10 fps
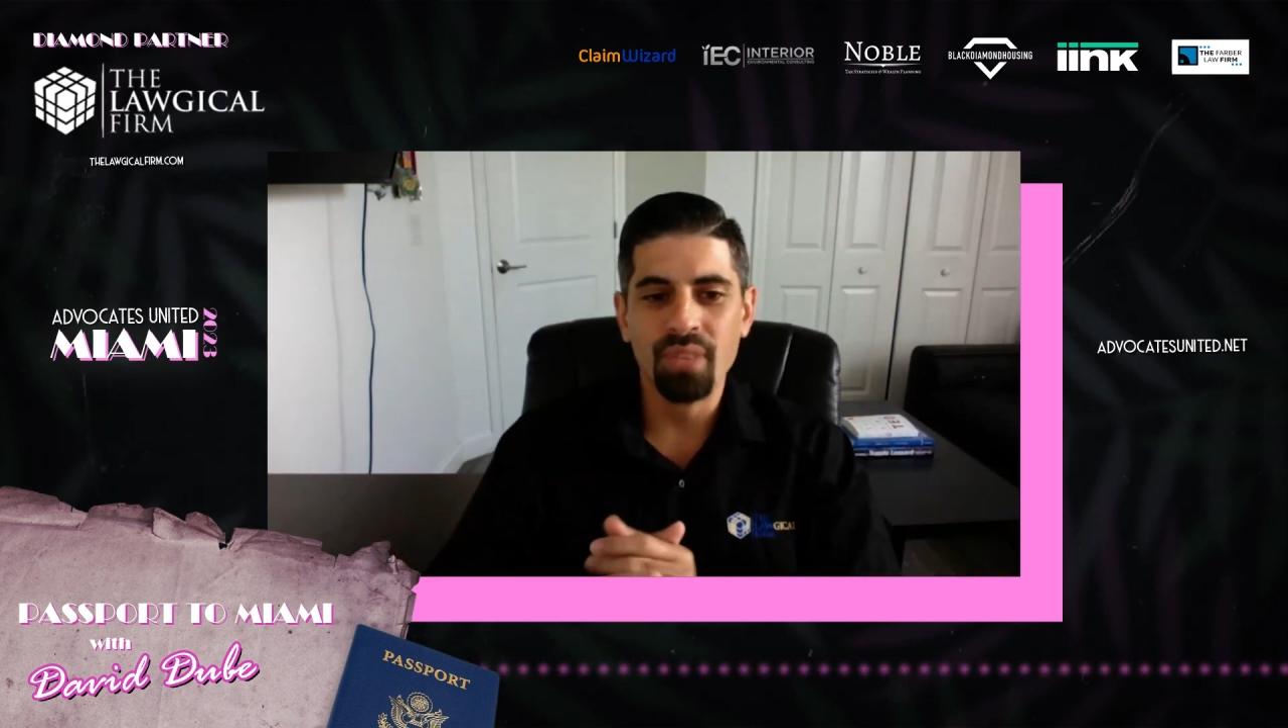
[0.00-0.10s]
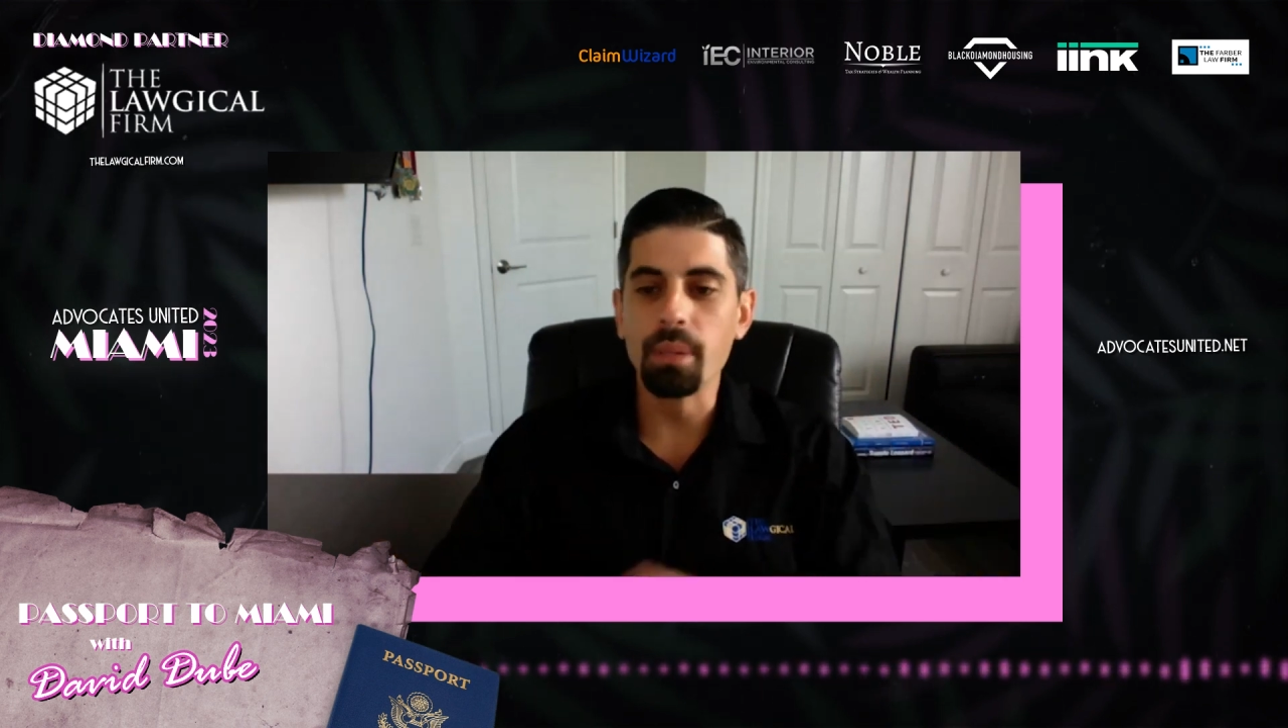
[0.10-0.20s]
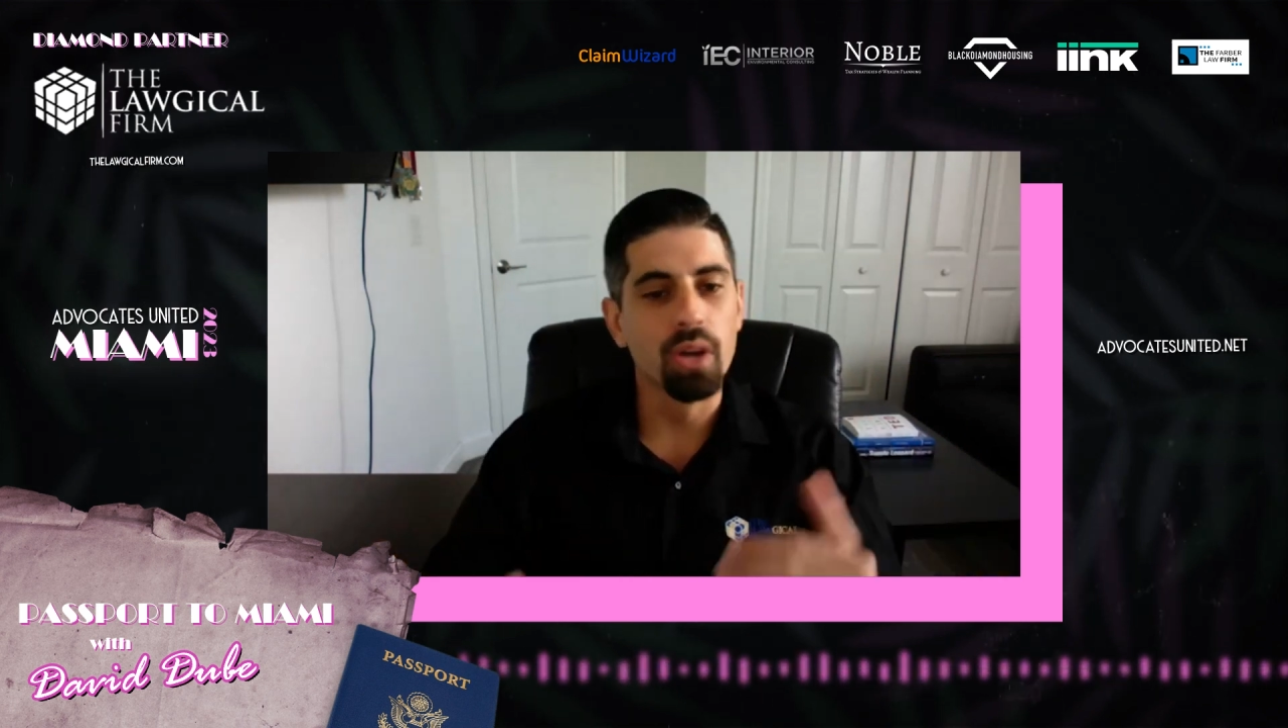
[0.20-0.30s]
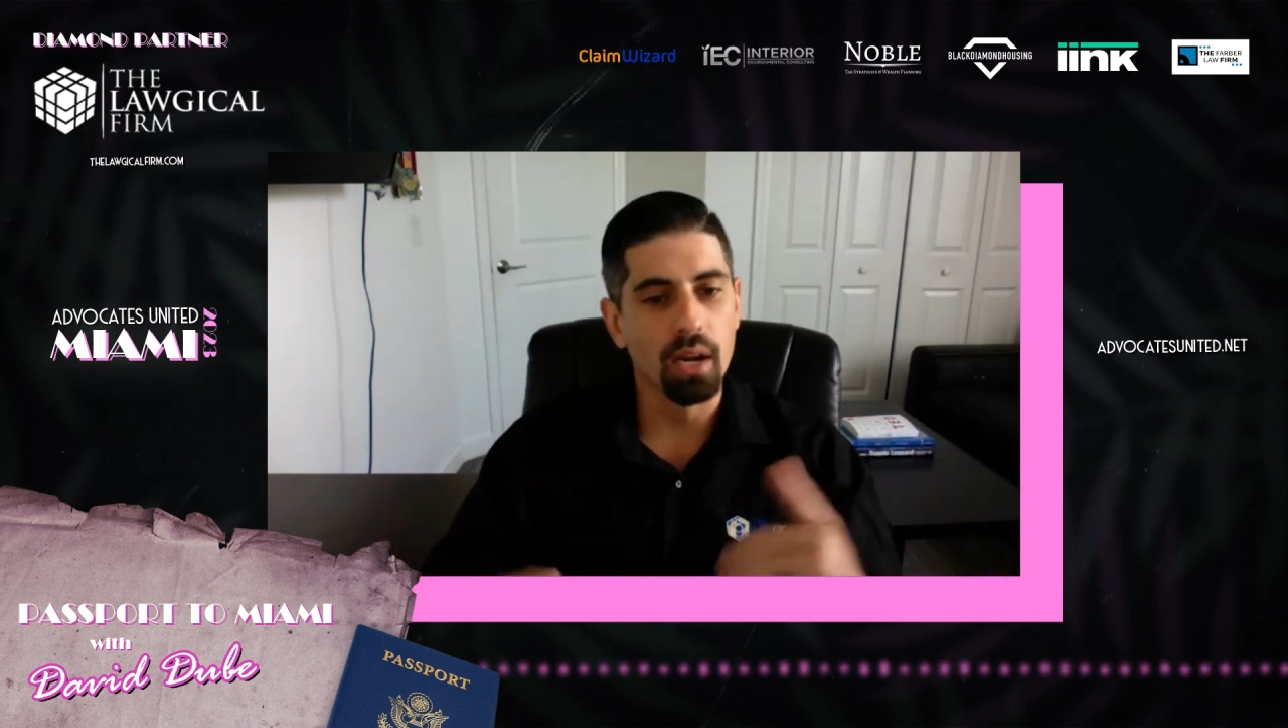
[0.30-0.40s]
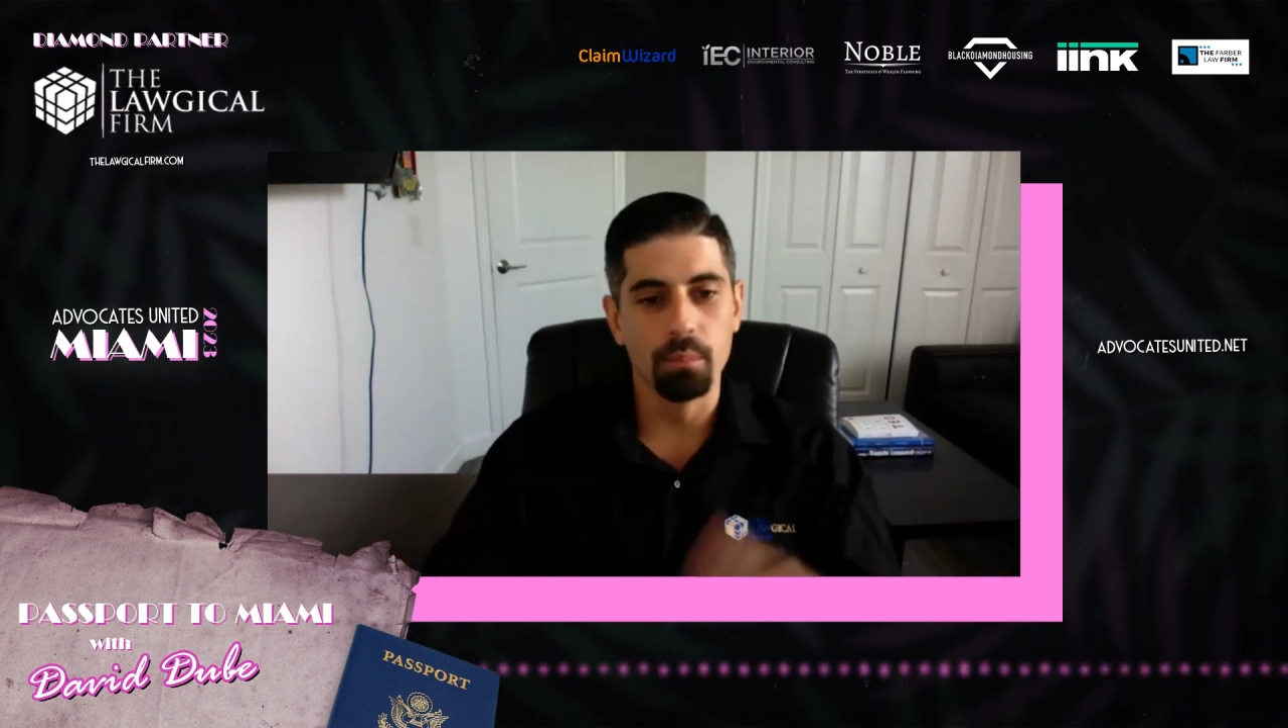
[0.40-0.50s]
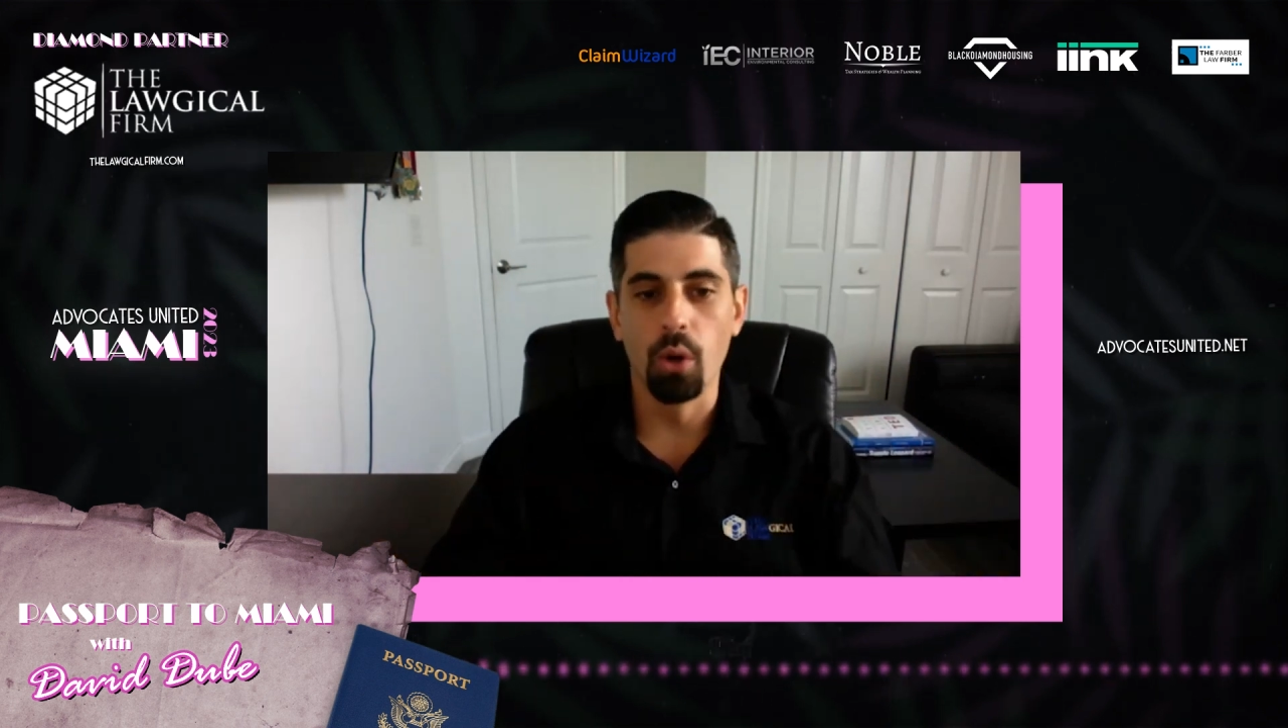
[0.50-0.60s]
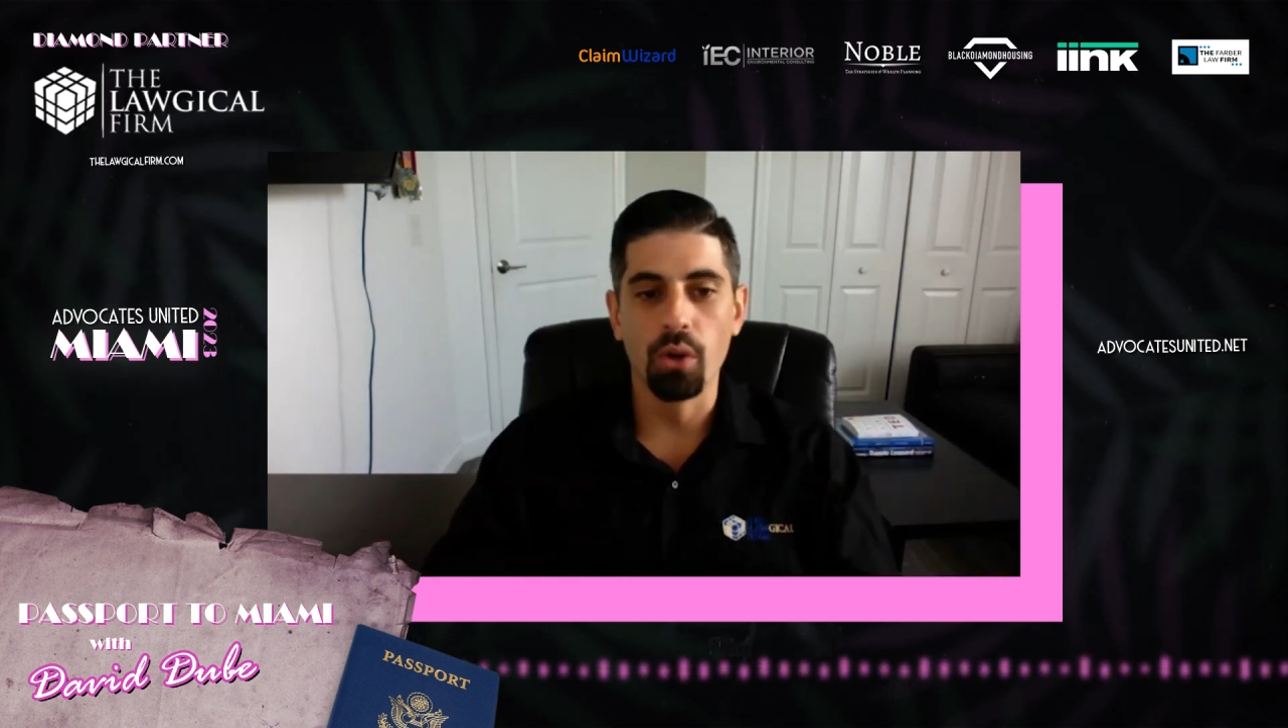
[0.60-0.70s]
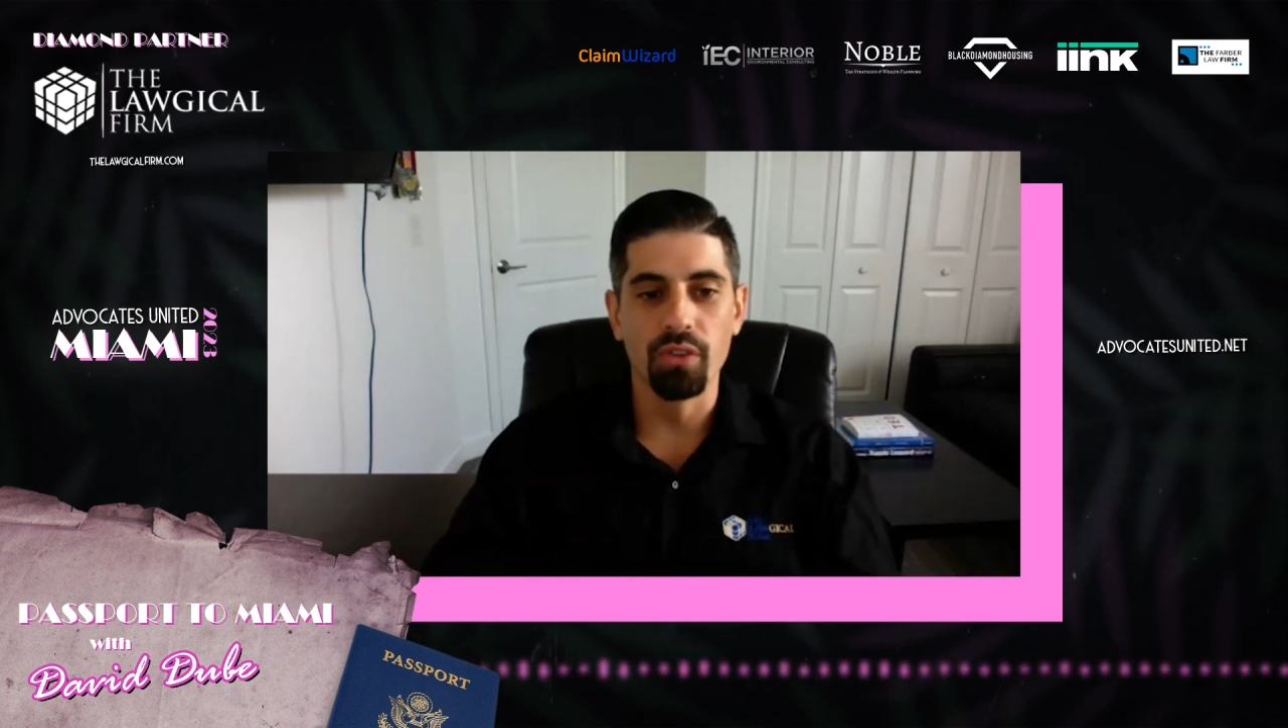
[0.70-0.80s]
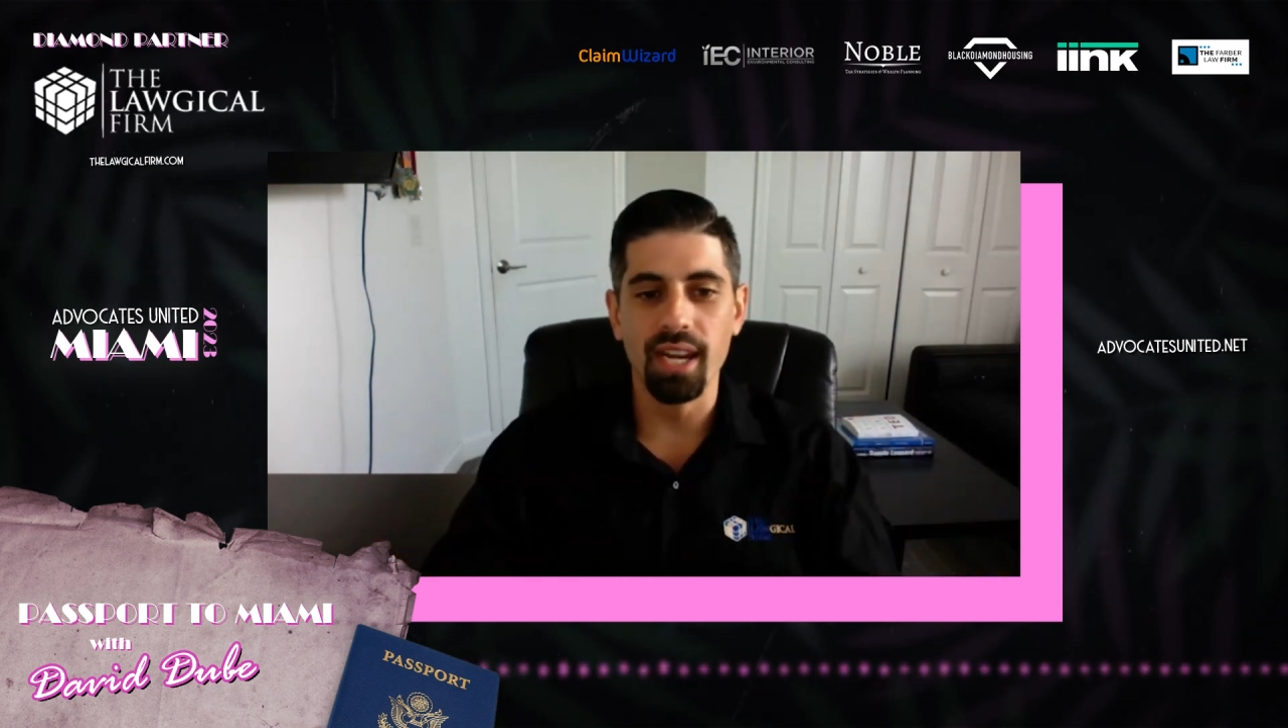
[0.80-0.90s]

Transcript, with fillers: a lot of people got